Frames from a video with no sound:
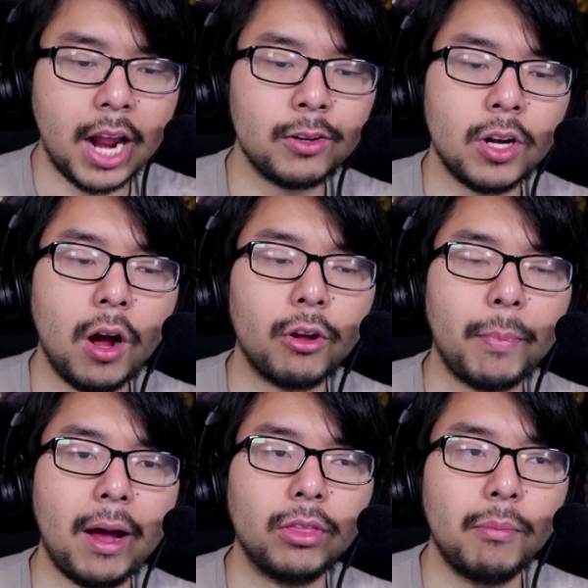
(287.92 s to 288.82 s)
now talk
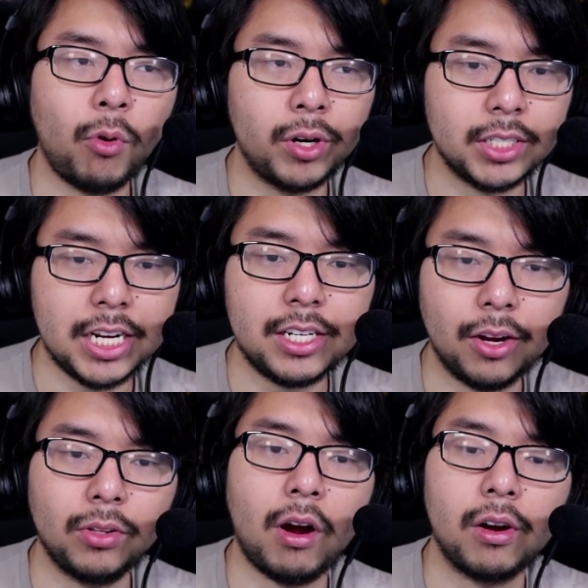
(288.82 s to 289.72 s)
about the more
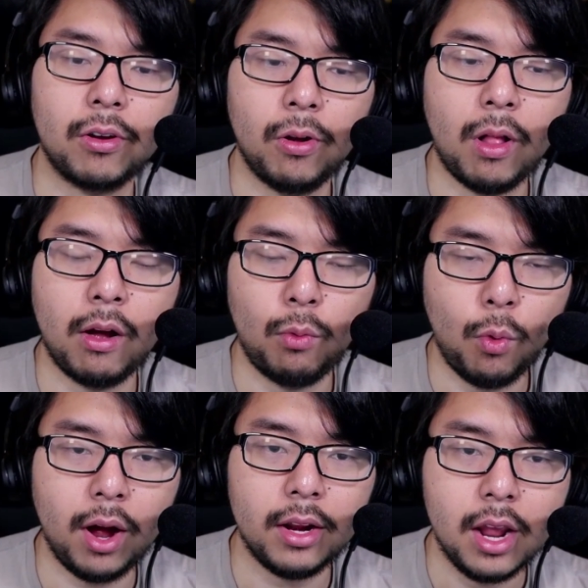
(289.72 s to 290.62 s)
detailed article on
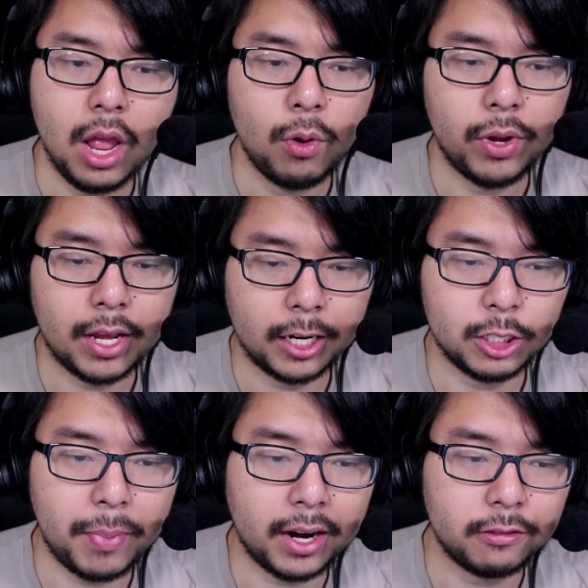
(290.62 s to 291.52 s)
what we can
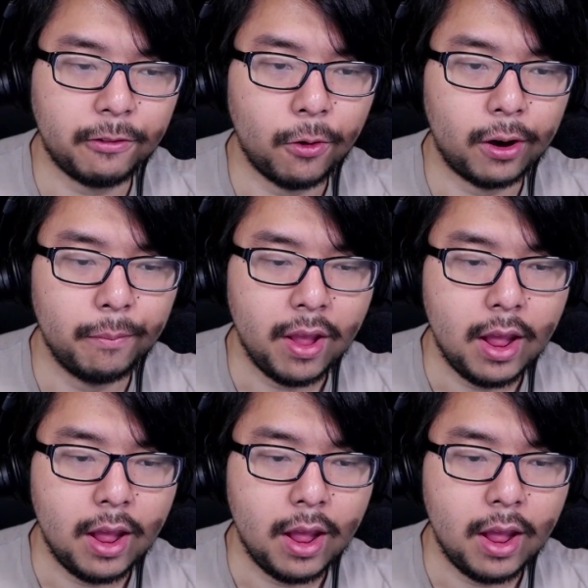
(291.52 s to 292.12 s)
expect for